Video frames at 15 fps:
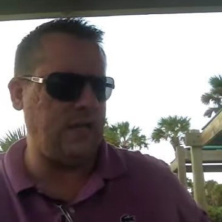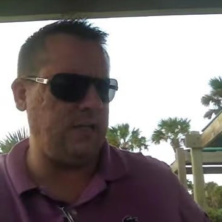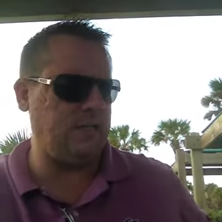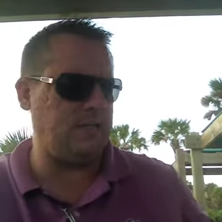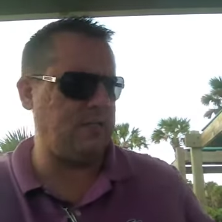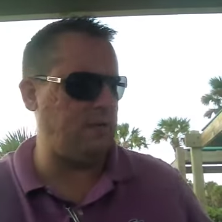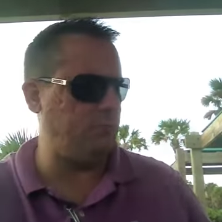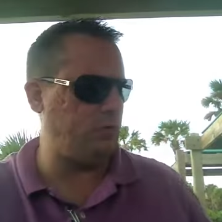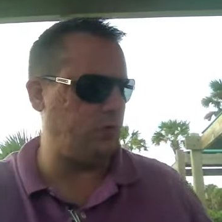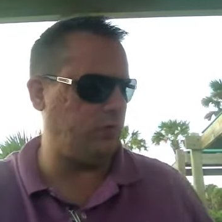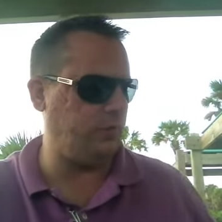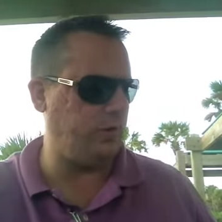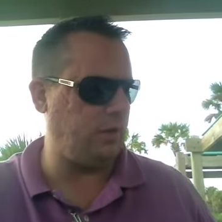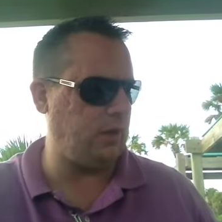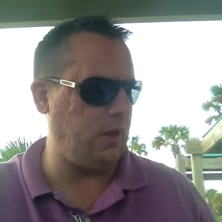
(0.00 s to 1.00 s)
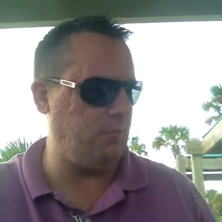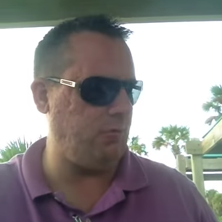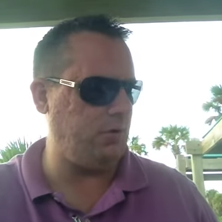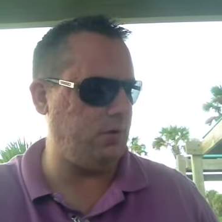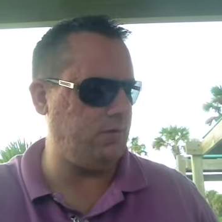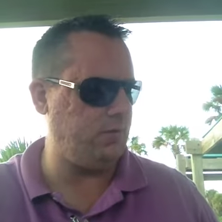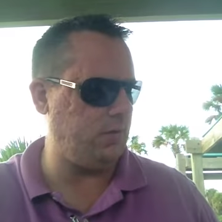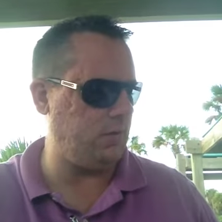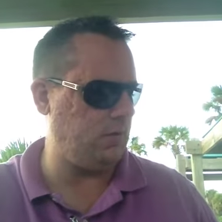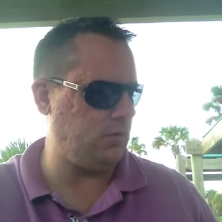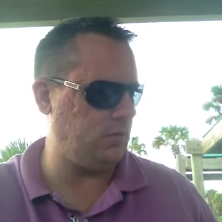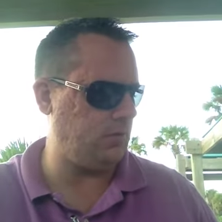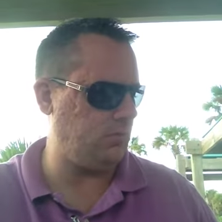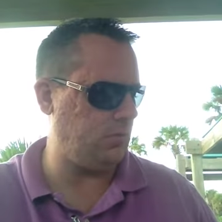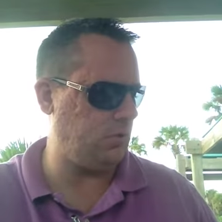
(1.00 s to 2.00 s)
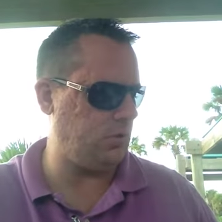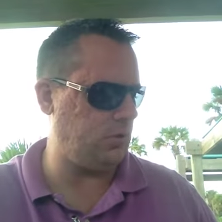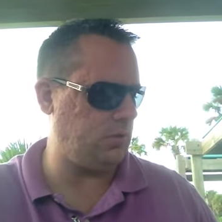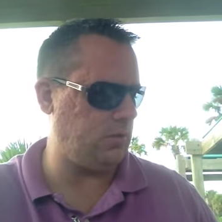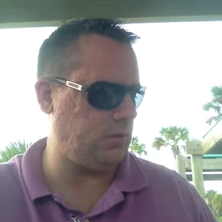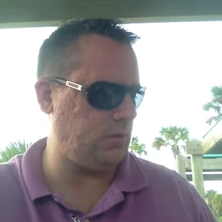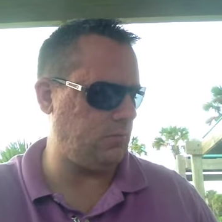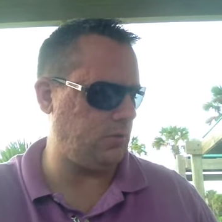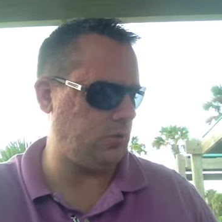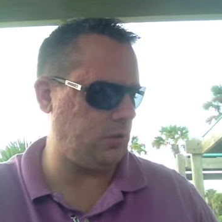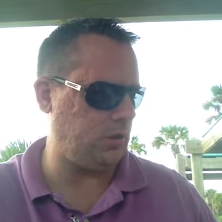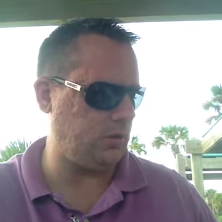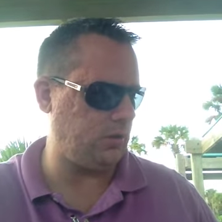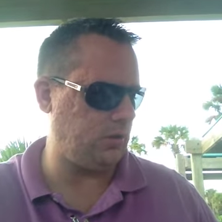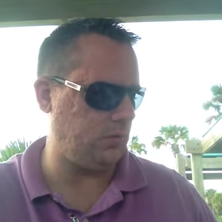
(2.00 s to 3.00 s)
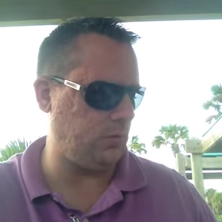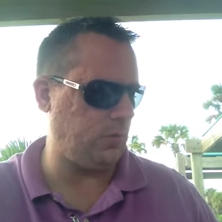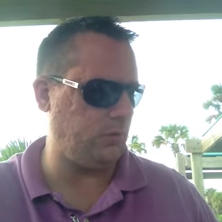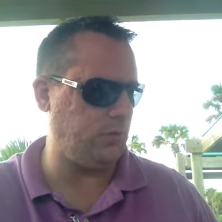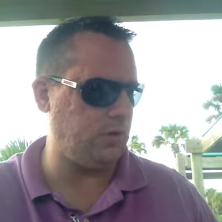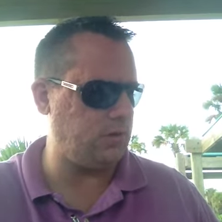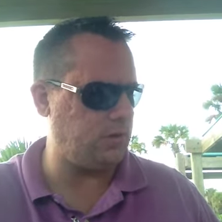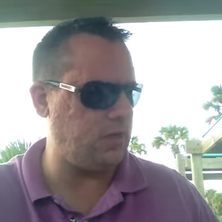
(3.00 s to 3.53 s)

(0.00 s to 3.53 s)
December 5th, I believe it is. Just double check this real fast.